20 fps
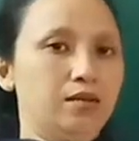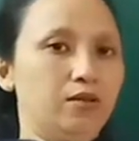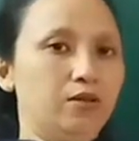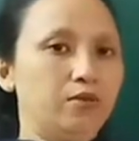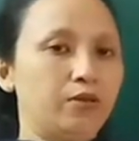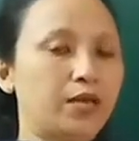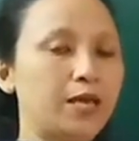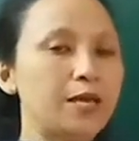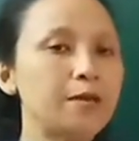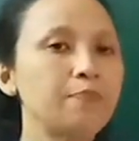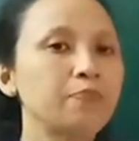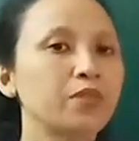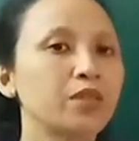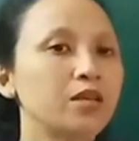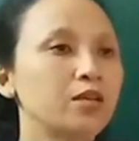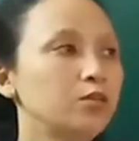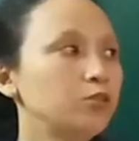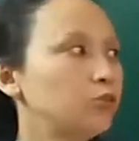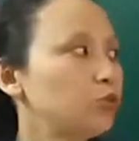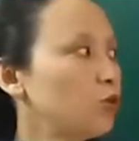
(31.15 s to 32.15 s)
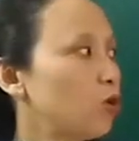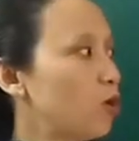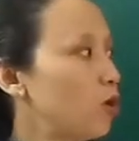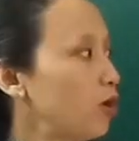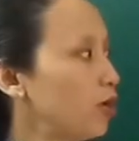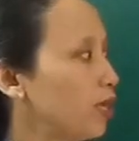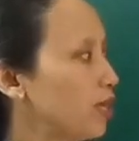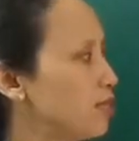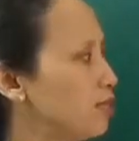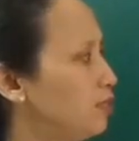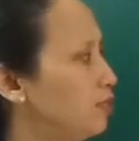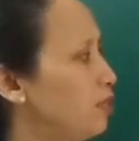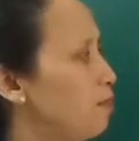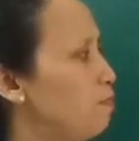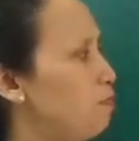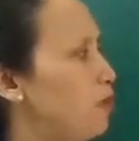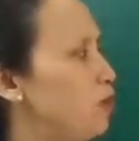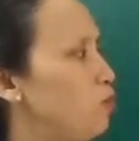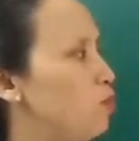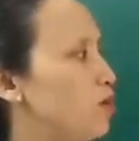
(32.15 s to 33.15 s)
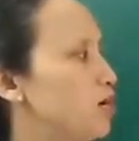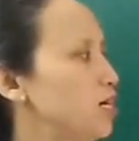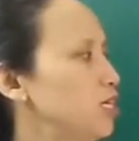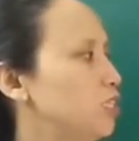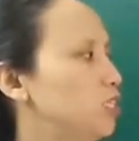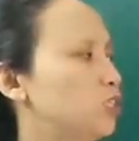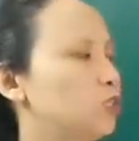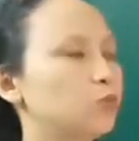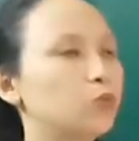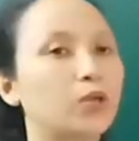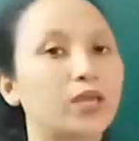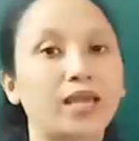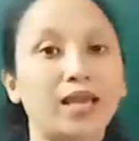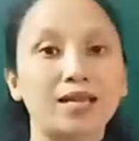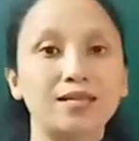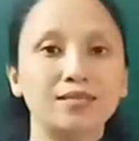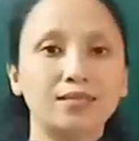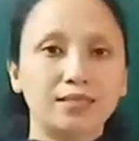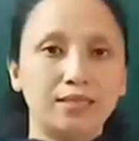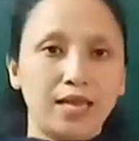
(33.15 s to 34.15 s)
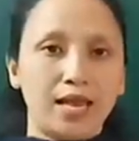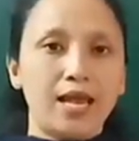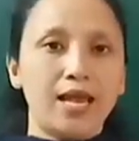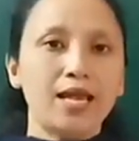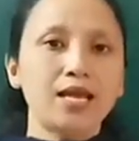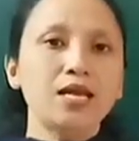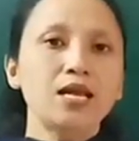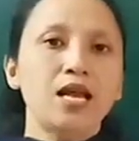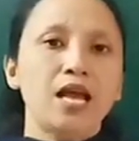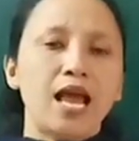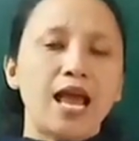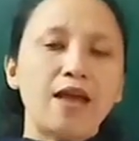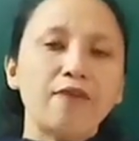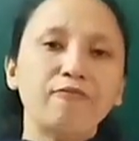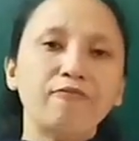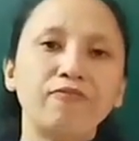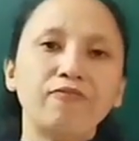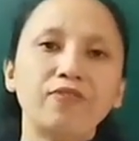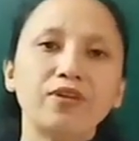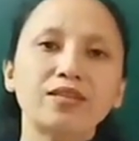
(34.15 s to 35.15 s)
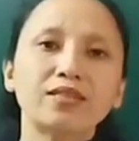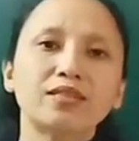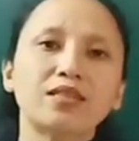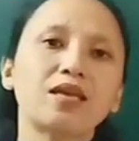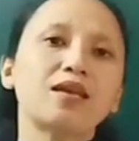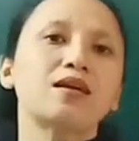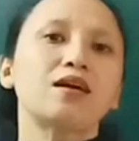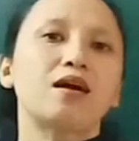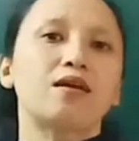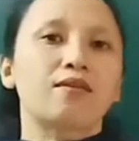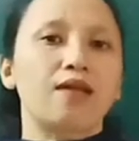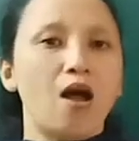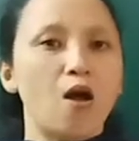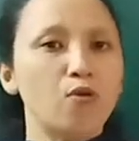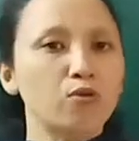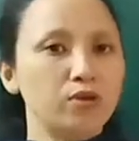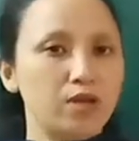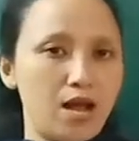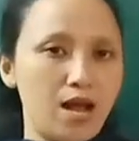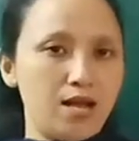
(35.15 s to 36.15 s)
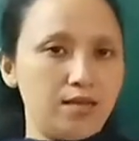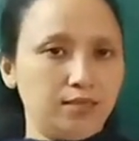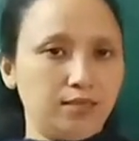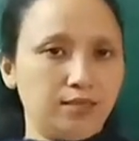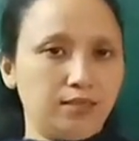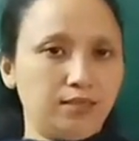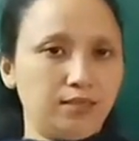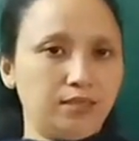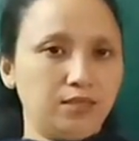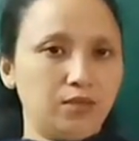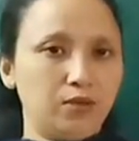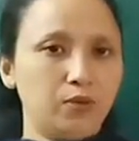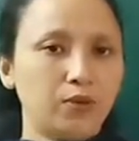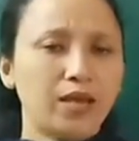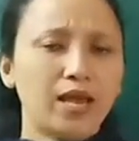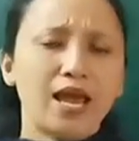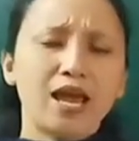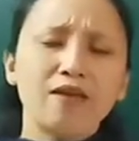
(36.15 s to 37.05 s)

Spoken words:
Okay, so in simple words we can say everything around us, okay,